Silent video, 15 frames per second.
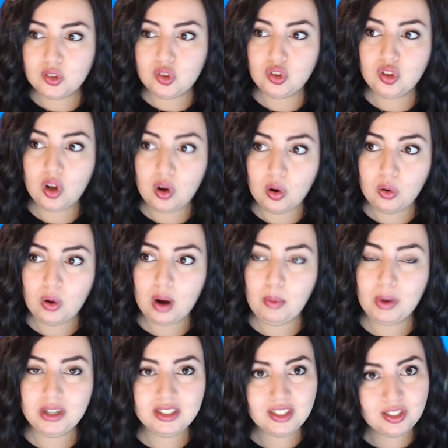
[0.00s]
So I
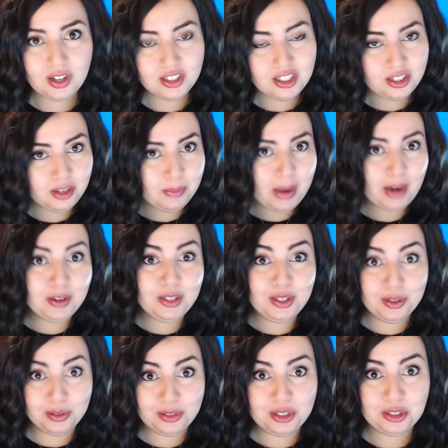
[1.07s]
wanted to talk to you about
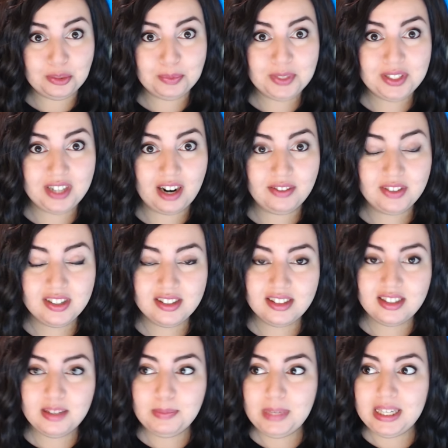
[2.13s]
YouTube stuff
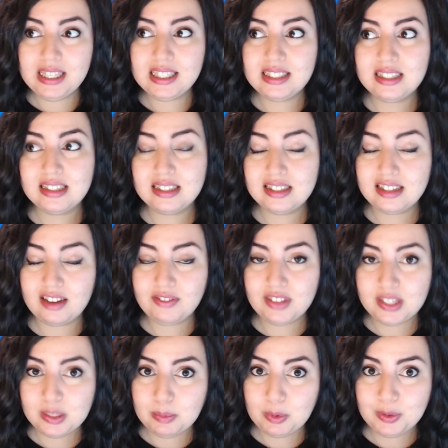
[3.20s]
because to me, this is the stuff
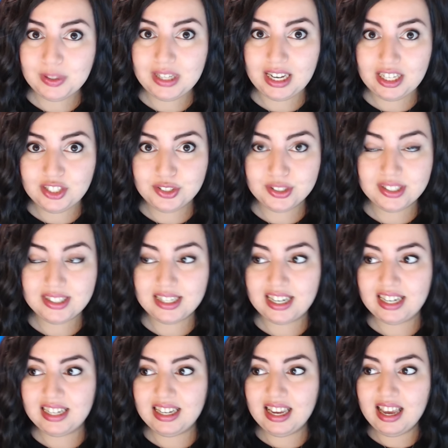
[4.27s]
that's the most
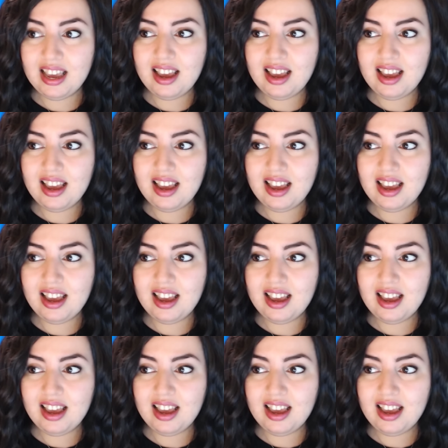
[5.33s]
interesting.